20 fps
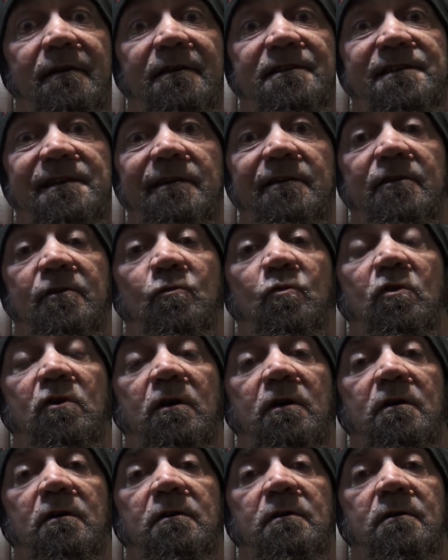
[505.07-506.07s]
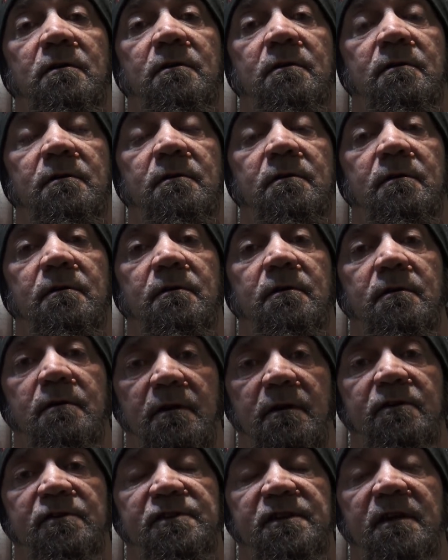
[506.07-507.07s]
That's not going to work.
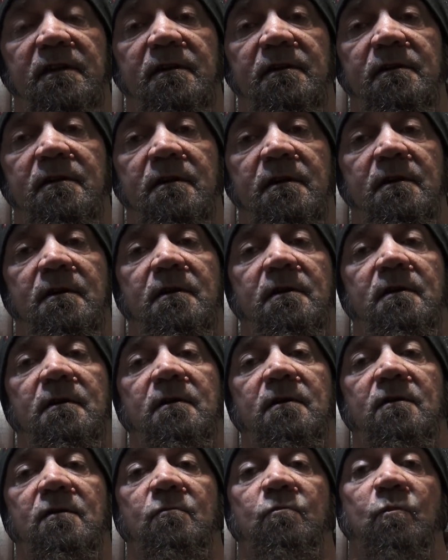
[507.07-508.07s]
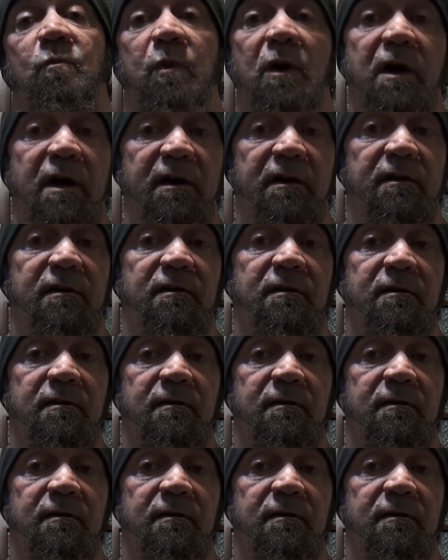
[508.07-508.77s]
You understand? But